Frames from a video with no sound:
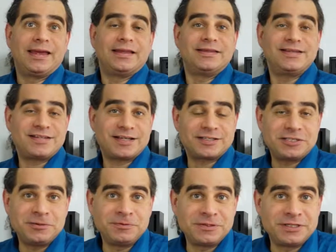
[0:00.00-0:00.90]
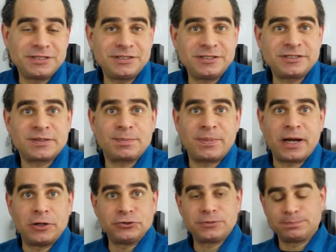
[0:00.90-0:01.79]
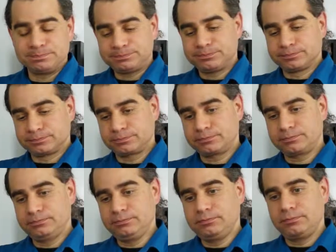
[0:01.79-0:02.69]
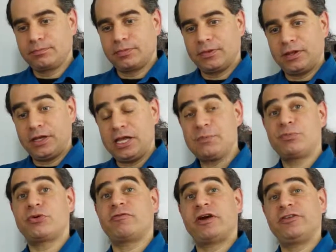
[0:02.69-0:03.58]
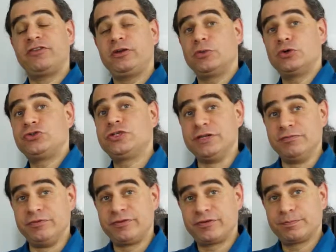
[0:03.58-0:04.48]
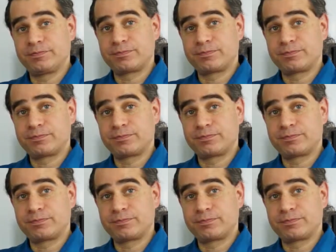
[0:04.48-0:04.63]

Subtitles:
This activity is about improvising motifs